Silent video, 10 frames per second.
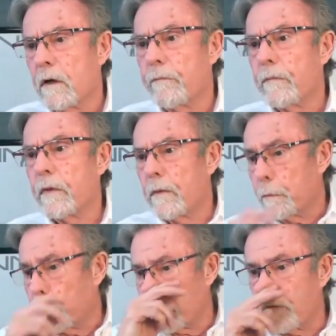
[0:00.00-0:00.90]

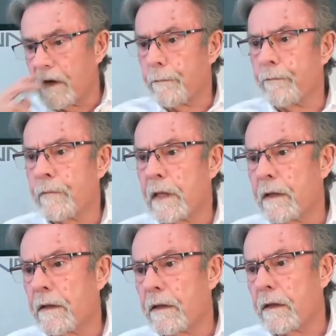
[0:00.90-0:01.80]
Um, I,
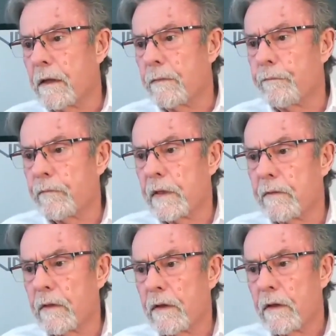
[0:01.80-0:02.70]
I
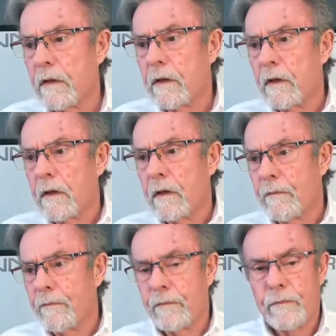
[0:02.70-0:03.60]
can't remember. Bob, why
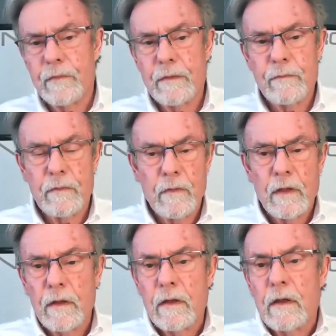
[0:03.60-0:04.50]
don't you comment whether you
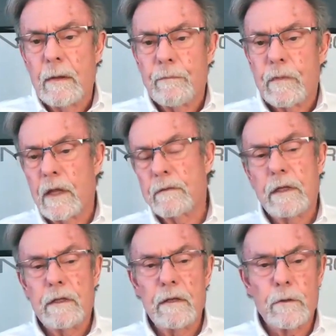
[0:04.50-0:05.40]
got the one or the three piece?
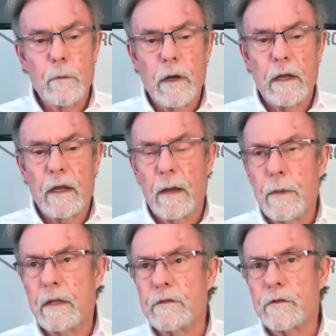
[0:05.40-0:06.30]
Yeah, e either way, I
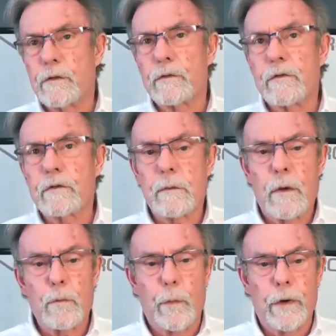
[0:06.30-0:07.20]
mean, just there's there's
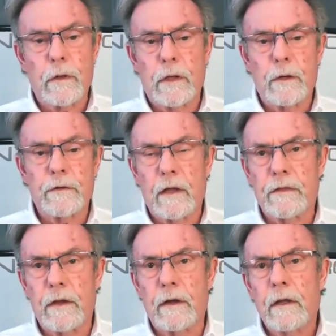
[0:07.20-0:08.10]
some good wheel cleaners
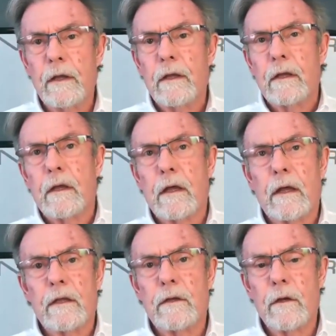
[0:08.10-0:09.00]
out there.
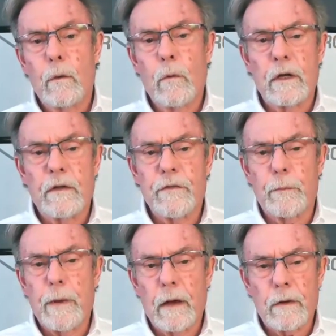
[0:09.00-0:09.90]
Uh, you don't want if
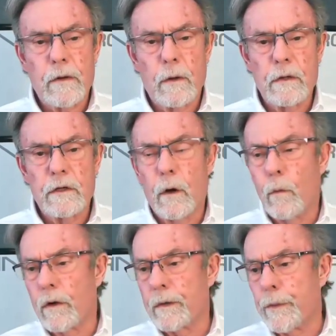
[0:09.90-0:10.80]
they're powder coated, you
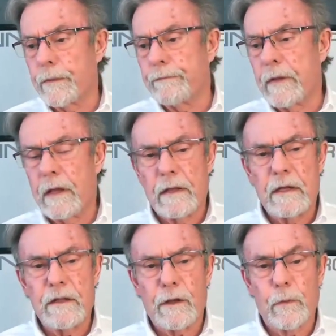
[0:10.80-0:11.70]
don't want to put
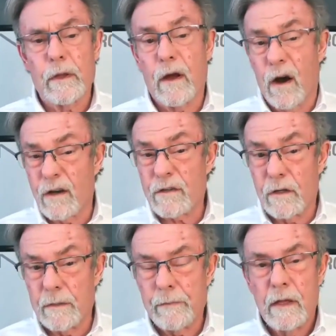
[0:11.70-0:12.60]
anything really harsh
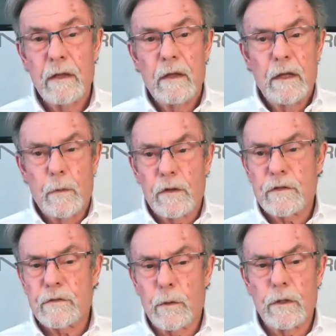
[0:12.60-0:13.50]
on them. You
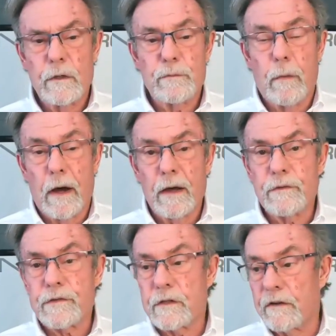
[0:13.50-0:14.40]
want to sort of use
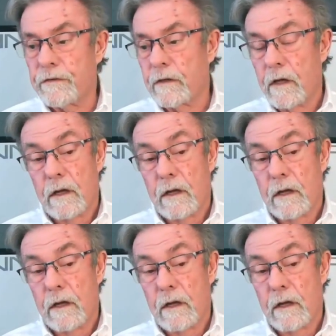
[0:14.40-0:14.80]
mild stuff.